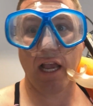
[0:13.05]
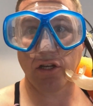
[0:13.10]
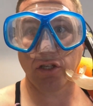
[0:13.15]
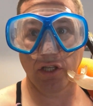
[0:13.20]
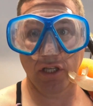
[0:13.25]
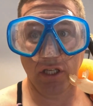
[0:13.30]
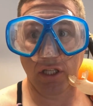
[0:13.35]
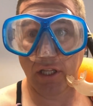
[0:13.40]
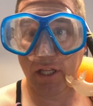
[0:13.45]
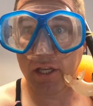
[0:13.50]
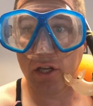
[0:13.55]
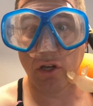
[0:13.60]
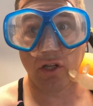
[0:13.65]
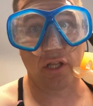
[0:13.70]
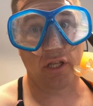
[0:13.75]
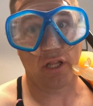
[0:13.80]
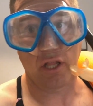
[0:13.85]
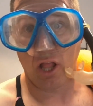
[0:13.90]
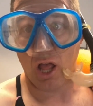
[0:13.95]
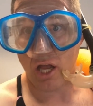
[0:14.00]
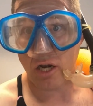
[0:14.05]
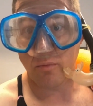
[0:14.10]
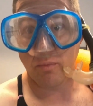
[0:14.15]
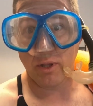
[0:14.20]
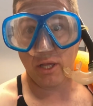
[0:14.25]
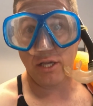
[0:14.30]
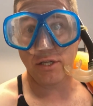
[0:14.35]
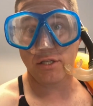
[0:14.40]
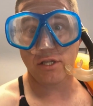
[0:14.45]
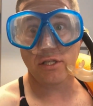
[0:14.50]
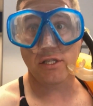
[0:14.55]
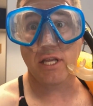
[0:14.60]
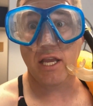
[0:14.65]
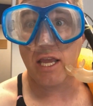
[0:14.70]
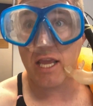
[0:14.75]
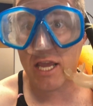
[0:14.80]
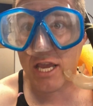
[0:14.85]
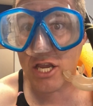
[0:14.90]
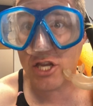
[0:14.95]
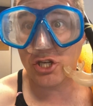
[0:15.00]
actually illegal in a lot of places to
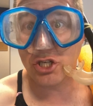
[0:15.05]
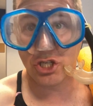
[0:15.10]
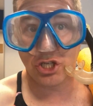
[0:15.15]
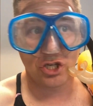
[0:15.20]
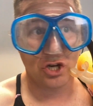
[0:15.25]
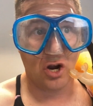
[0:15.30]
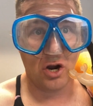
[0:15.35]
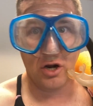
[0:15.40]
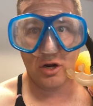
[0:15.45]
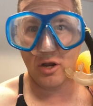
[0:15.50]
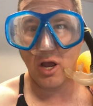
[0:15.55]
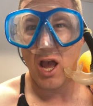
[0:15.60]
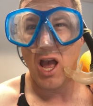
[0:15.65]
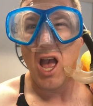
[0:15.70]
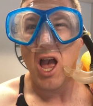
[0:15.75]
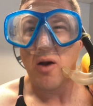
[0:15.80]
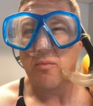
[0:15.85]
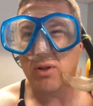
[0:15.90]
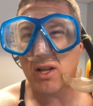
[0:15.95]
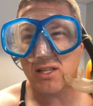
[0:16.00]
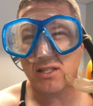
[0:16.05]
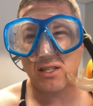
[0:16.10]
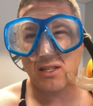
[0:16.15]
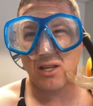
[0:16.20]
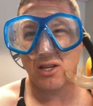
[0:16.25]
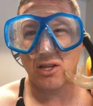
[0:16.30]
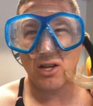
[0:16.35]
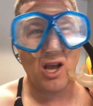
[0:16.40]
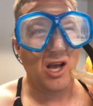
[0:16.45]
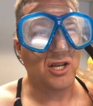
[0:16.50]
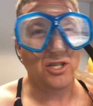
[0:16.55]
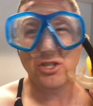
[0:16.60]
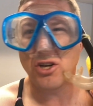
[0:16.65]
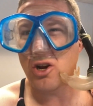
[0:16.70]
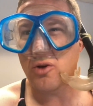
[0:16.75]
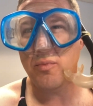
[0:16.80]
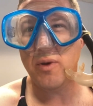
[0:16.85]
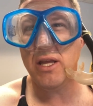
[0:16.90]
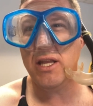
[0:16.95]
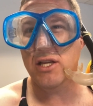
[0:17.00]
eat shark. Plus, uh,
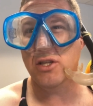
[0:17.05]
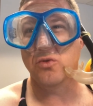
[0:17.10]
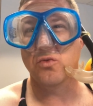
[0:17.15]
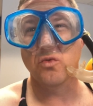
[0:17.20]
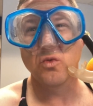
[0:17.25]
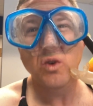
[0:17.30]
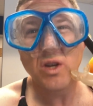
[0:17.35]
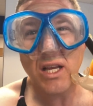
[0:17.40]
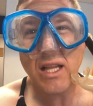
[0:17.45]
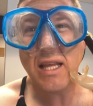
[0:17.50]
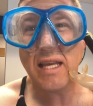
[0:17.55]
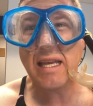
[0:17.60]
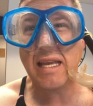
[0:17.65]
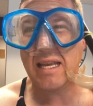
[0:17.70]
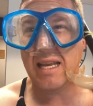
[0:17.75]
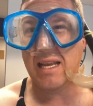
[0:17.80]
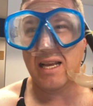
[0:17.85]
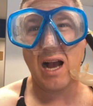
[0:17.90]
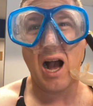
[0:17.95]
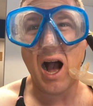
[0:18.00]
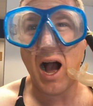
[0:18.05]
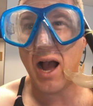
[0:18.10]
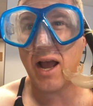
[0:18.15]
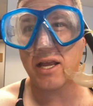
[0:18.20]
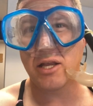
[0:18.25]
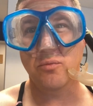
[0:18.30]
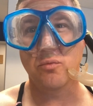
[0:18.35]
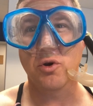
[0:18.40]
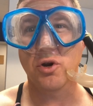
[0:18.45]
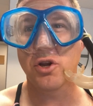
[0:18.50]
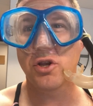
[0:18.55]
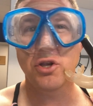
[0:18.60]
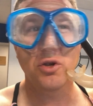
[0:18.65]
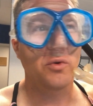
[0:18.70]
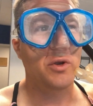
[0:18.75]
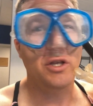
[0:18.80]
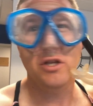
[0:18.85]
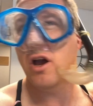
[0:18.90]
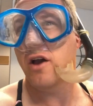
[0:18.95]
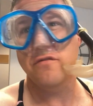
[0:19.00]
shark meat is really high in
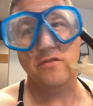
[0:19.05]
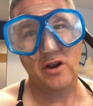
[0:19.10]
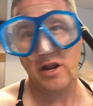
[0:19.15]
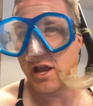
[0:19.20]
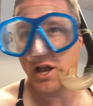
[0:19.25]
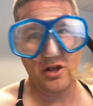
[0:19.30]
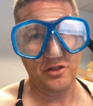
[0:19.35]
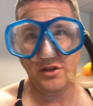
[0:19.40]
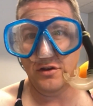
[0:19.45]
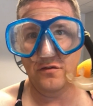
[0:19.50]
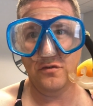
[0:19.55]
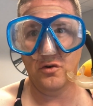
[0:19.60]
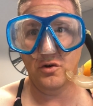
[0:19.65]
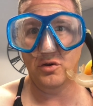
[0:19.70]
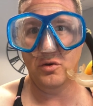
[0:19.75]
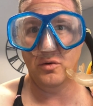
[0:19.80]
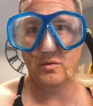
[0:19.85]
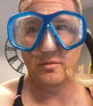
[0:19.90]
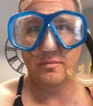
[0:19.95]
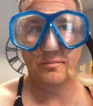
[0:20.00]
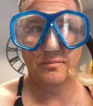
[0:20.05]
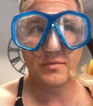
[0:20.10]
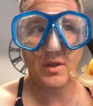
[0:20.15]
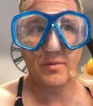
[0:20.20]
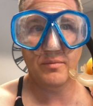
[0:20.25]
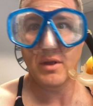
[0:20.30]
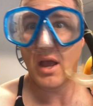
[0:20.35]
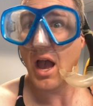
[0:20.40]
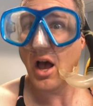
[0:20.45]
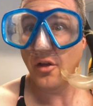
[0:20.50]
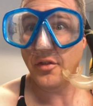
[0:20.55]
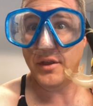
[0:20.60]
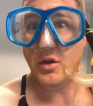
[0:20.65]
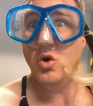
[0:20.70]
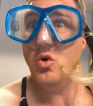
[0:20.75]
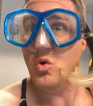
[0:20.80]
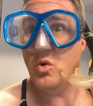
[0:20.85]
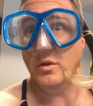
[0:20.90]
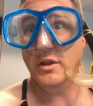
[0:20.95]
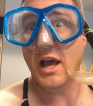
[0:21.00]
mercury, not very healthy for you. Healthy?
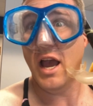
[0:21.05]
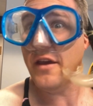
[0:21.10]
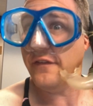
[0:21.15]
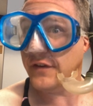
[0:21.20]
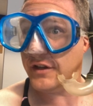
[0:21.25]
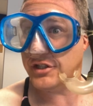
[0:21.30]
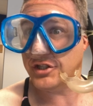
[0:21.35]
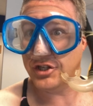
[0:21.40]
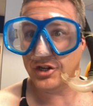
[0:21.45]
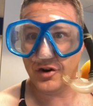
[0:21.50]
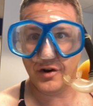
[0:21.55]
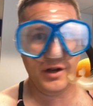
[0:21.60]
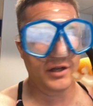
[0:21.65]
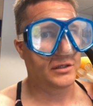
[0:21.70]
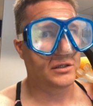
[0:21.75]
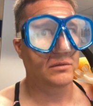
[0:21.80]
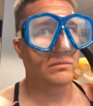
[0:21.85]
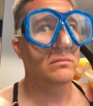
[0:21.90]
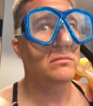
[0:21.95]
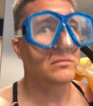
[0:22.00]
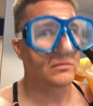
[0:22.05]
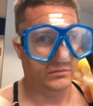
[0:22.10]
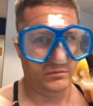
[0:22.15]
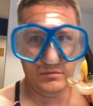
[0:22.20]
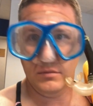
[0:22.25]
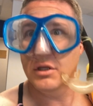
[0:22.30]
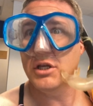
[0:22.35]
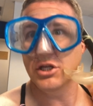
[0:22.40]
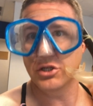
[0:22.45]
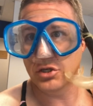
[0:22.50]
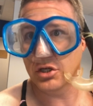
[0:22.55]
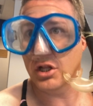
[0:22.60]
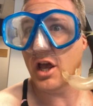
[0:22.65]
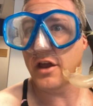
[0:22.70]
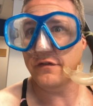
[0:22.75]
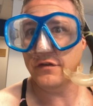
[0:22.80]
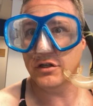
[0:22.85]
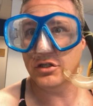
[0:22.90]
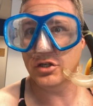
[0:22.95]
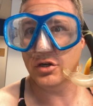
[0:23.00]
Ooh, life insurance. Get your
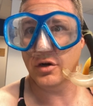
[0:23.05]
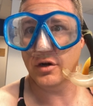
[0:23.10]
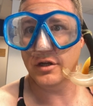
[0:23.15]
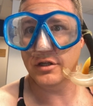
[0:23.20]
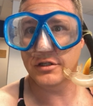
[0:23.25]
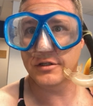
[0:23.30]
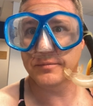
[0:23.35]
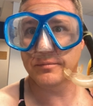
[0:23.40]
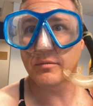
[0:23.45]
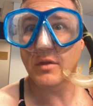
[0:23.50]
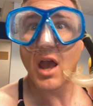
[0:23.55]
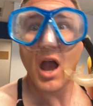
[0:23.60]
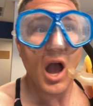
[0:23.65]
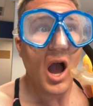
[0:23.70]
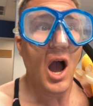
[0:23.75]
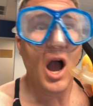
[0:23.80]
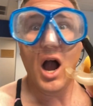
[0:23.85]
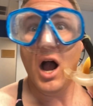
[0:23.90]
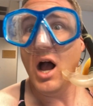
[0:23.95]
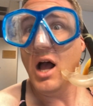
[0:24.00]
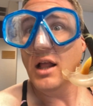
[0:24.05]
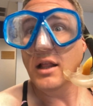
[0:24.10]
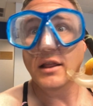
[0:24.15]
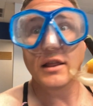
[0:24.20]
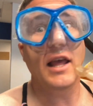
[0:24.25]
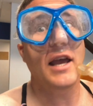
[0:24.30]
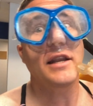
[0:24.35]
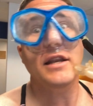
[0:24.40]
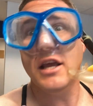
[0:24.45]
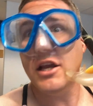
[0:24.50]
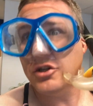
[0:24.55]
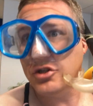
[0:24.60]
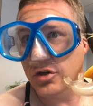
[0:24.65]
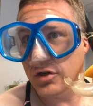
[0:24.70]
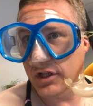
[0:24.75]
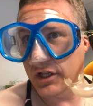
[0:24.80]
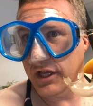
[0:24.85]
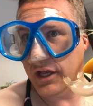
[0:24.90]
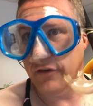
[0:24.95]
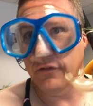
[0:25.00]
life insurance. Let nature
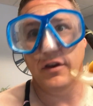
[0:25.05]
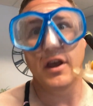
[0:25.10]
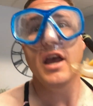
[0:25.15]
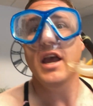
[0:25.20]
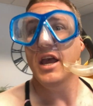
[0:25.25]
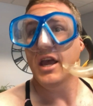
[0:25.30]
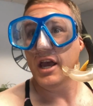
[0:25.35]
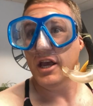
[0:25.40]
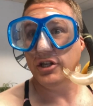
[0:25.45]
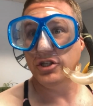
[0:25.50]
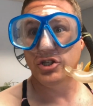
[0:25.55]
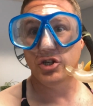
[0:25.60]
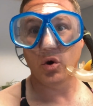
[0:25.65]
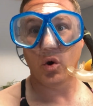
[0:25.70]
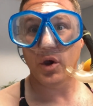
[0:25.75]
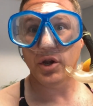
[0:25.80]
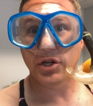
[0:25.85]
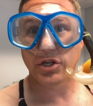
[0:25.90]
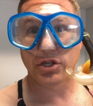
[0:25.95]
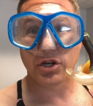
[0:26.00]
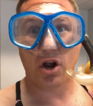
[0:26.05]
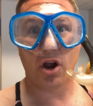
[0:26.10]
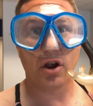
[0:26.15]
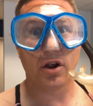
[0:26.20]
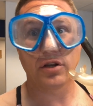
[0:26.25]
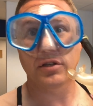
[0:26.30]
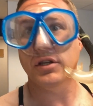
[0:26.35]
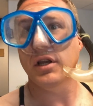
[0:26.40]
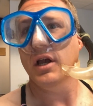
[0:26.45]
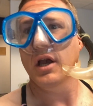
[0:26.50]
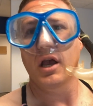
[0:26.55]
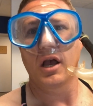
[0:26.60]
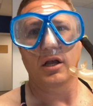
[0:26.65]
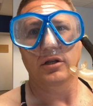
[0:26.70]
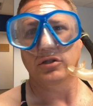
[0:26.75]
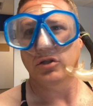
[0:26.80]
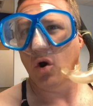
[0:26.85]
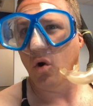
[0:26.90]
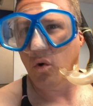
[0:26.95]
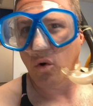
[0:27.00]
live. Enjoy sharks.
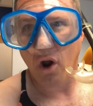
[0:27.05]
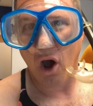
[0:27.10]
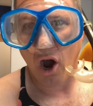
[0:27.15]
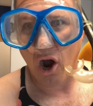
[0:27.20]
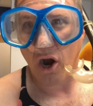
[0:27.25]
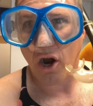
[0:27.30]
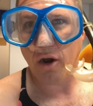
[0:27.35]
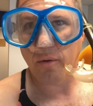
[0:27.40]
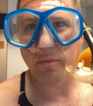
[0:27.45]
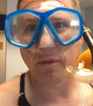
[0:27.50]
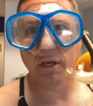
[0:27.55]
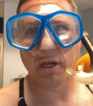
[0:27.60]
Don't harm